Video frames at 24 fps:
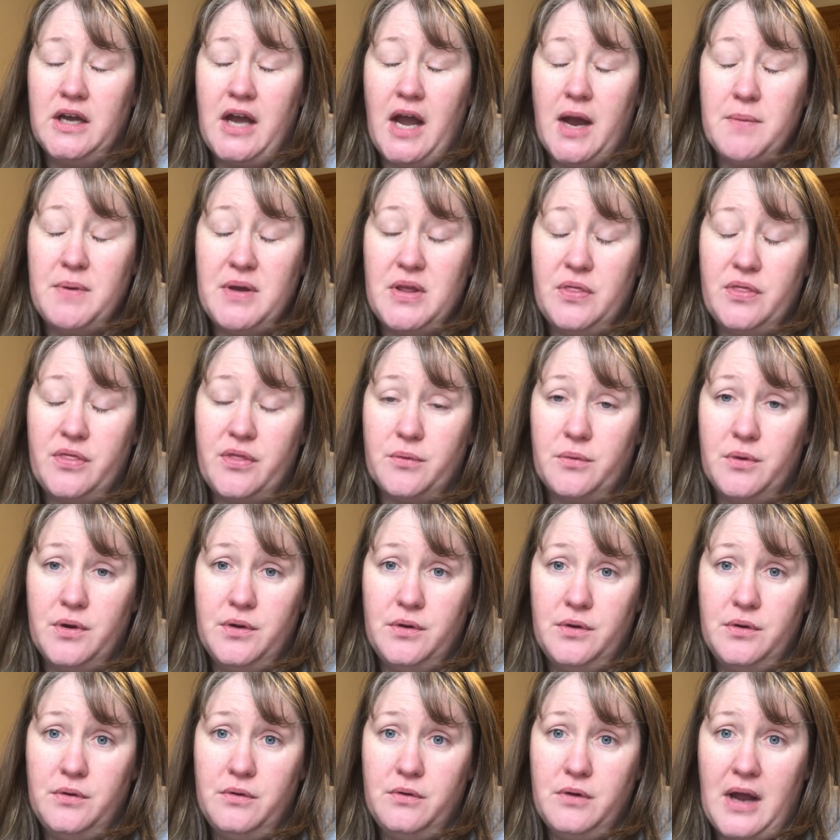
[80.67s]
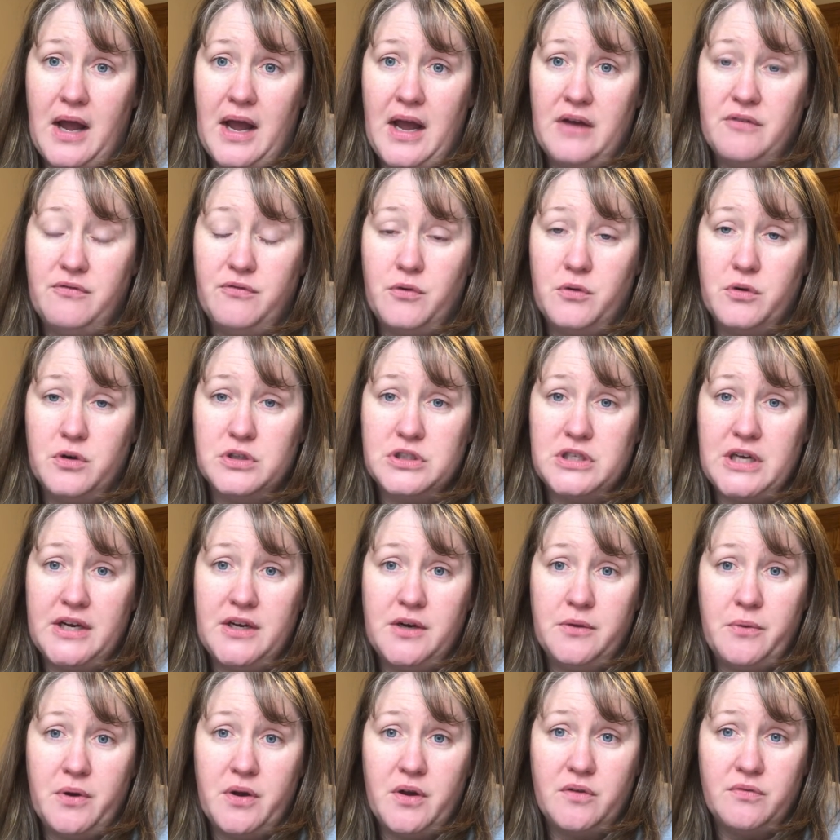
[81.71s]
coming through for
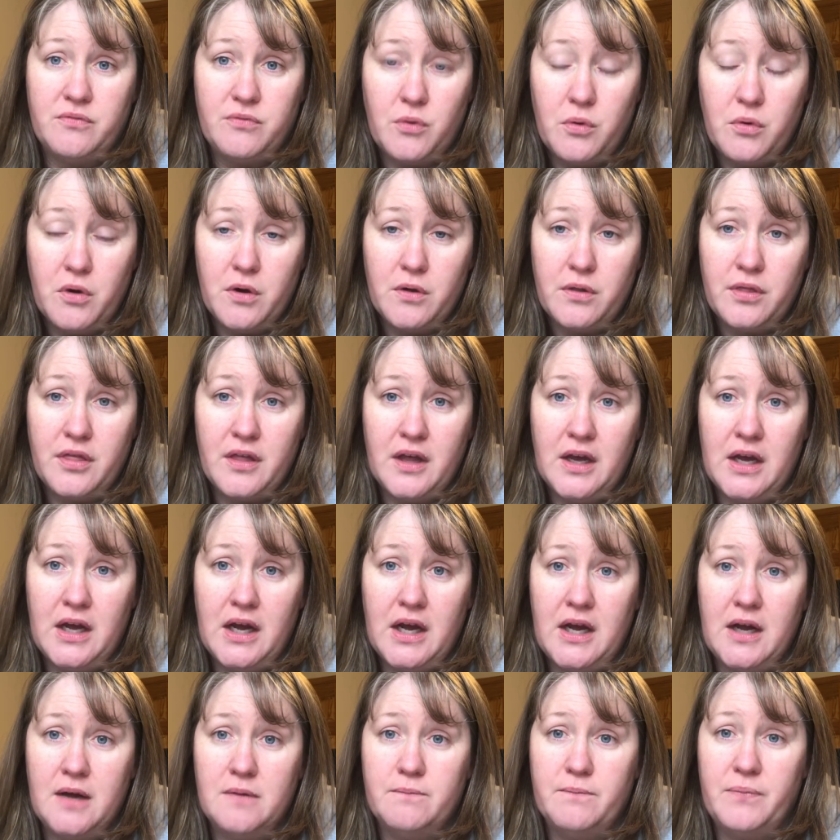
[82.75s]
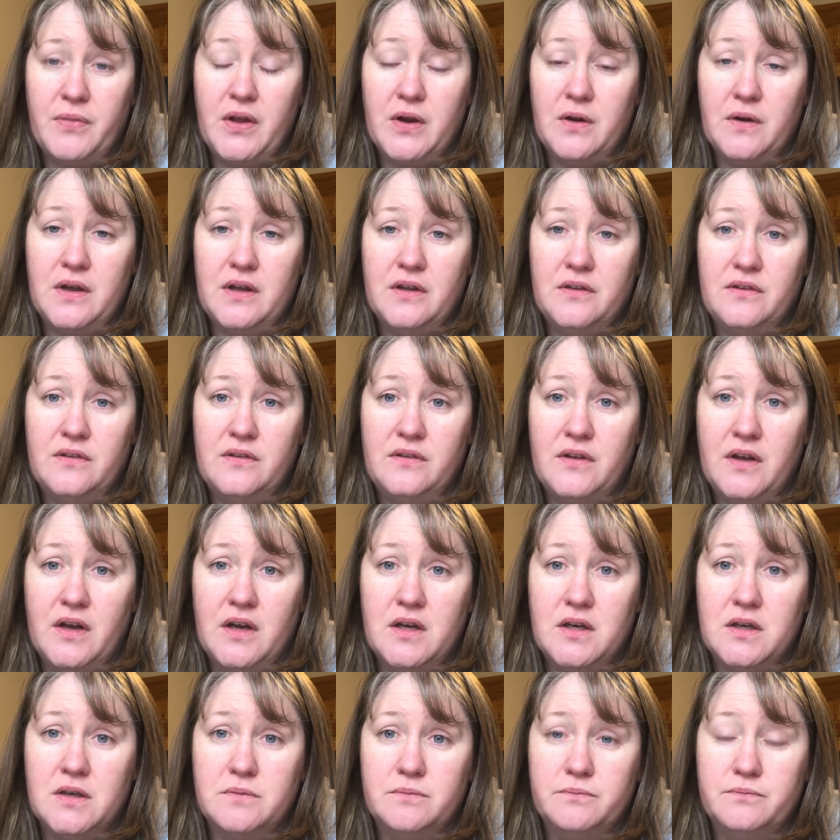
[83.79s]
January 4th, there is
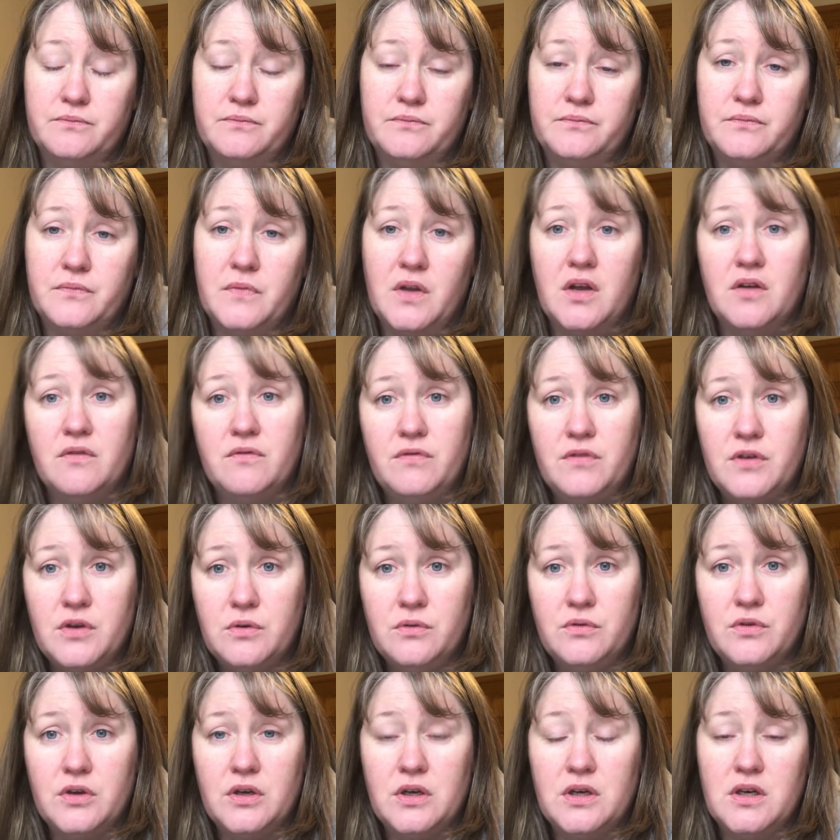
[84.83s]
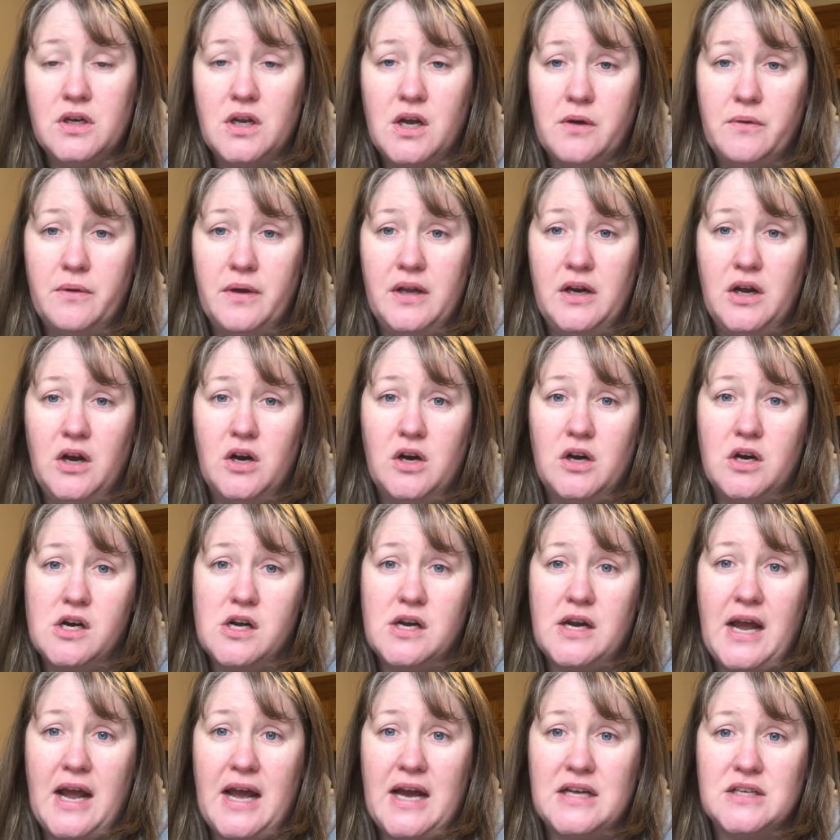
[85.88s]
some confusion going
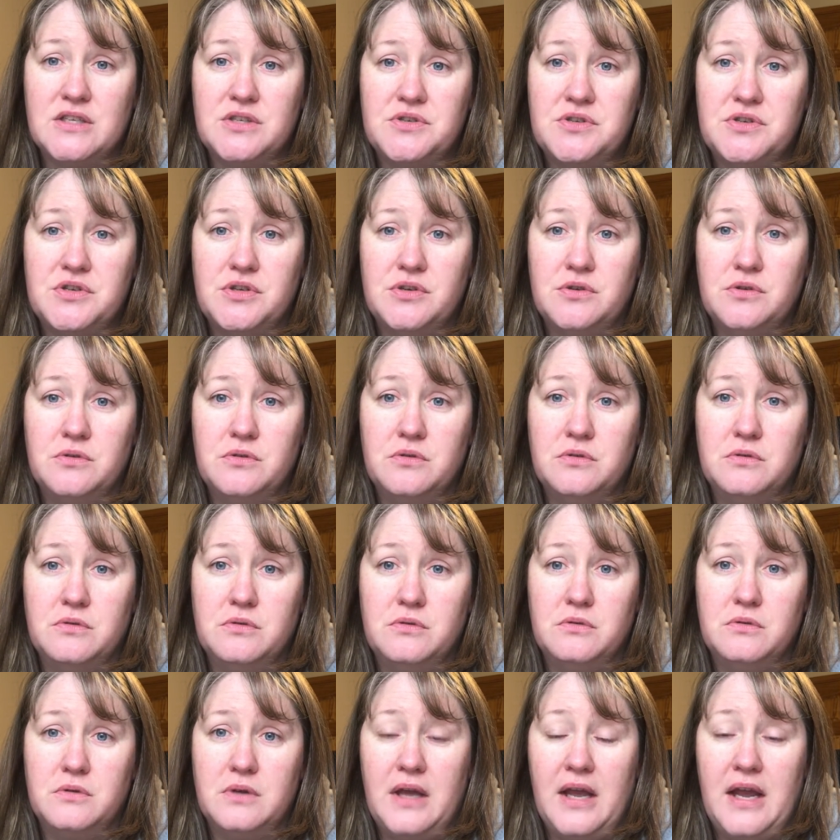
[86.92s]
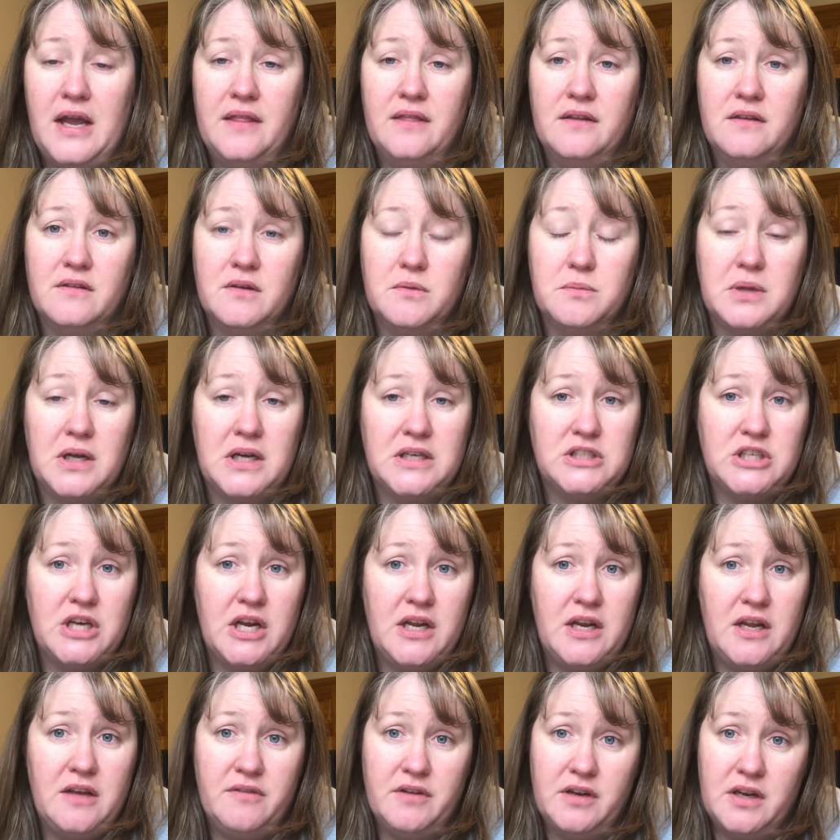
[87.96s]
on as to can the supply
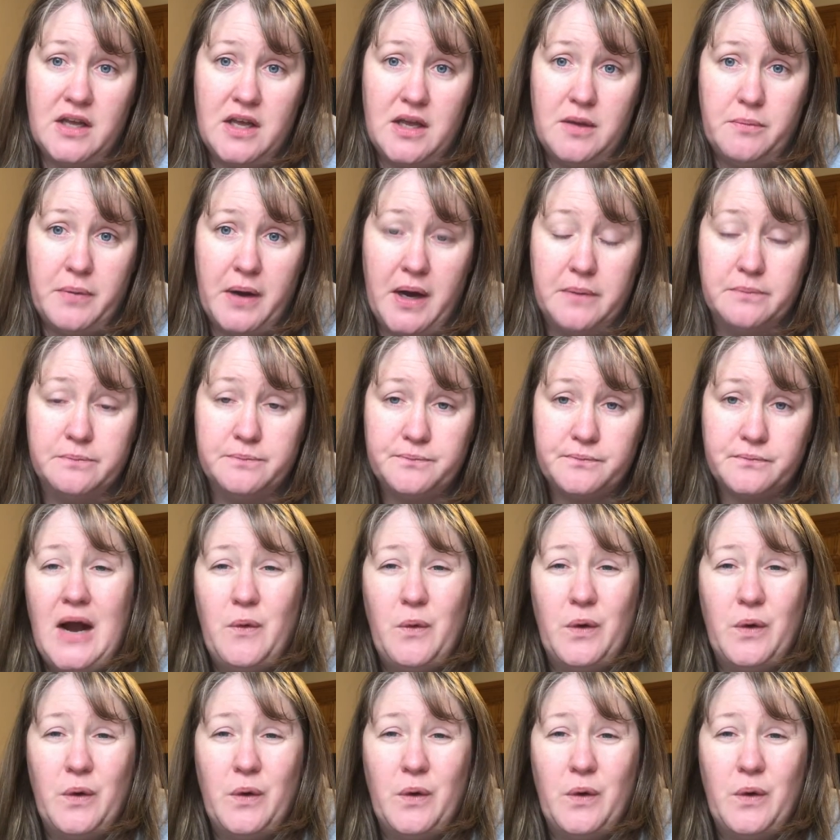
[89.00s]
chain even keep up.